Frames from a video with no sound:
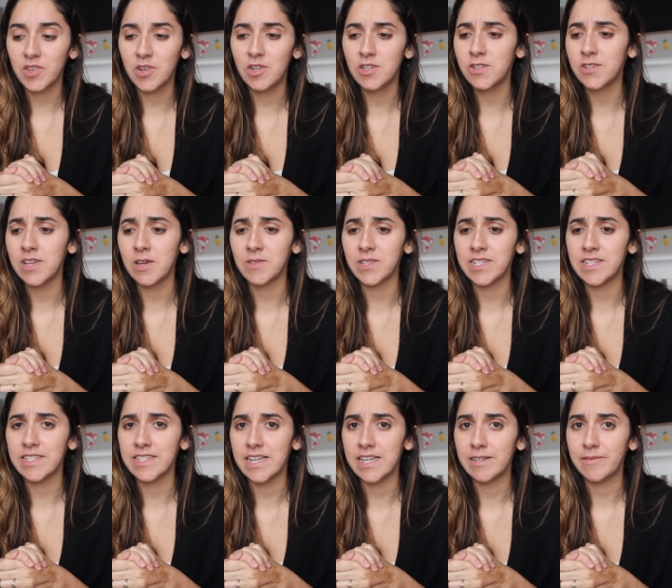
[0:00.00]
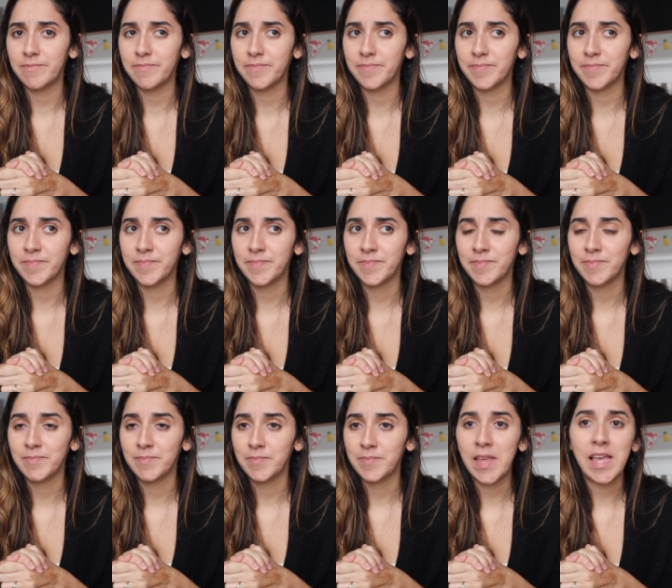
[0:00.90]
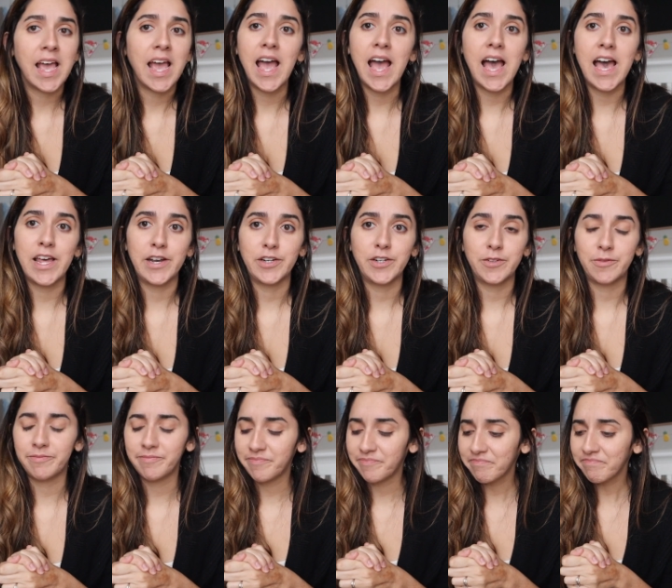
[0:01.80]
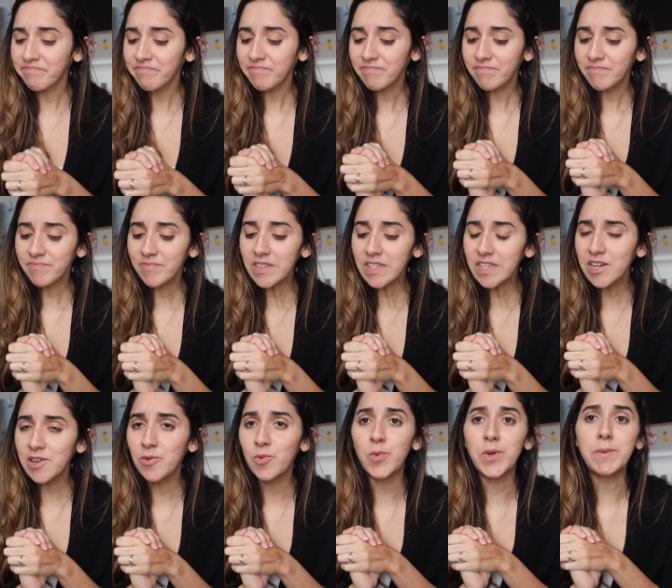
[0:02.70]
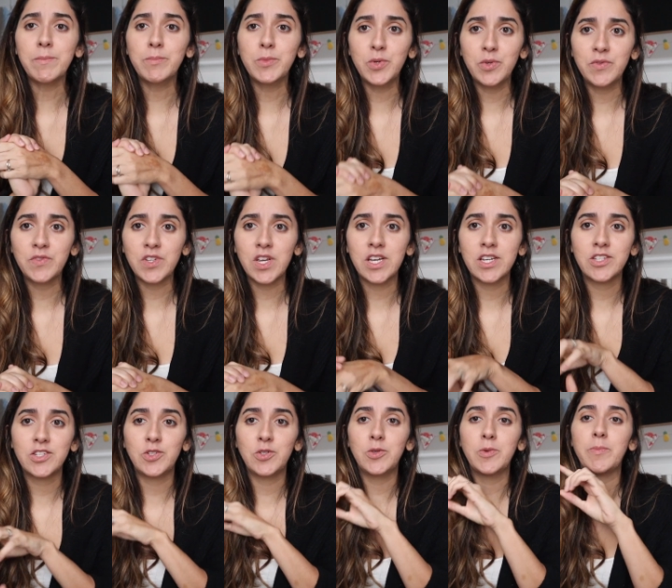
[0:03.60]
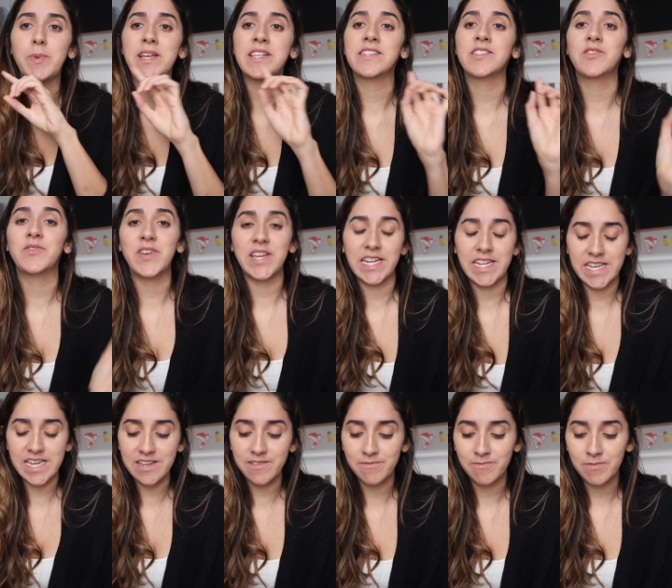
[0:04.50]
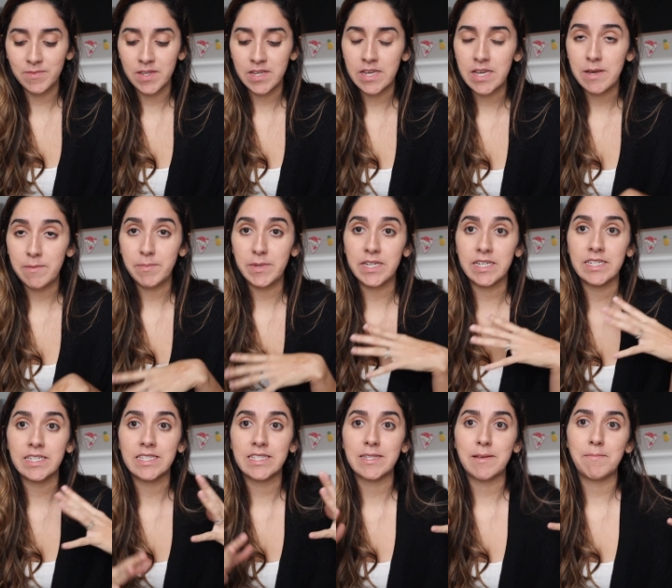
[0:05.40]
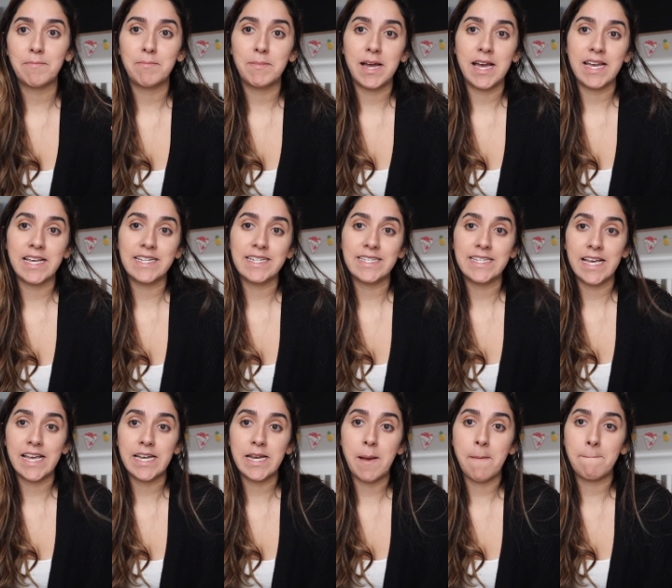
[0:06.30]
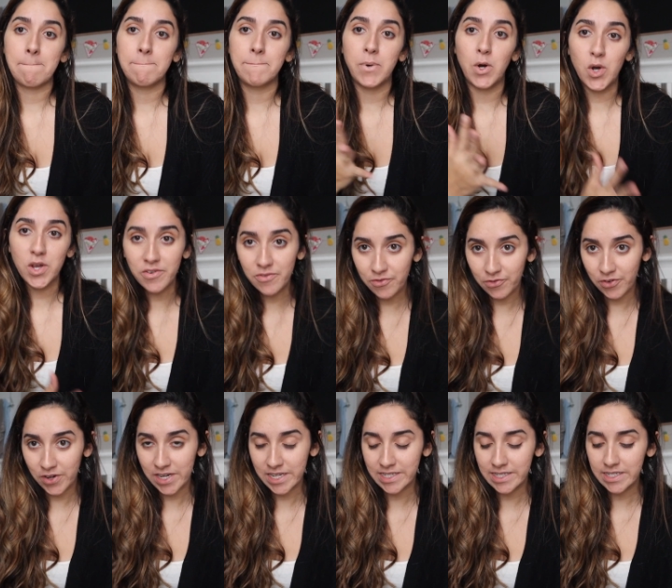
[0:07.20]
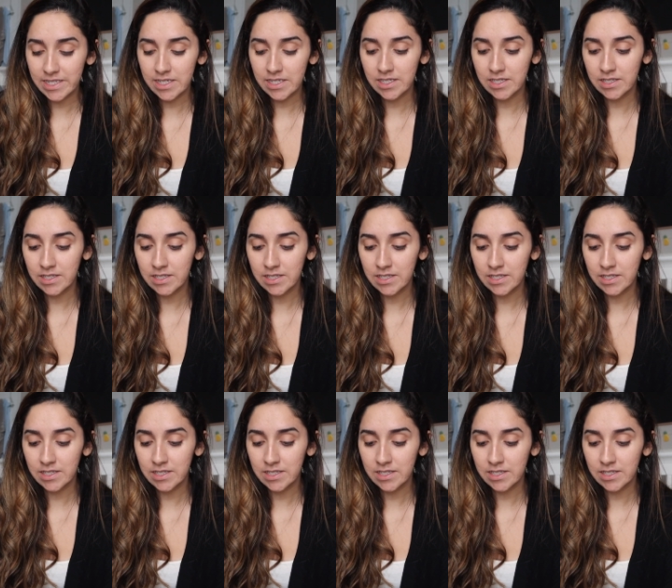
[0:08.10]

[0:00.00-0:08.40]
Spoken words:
or 2010, I don't know, we moved to Pennsylvania because my then boyfriend,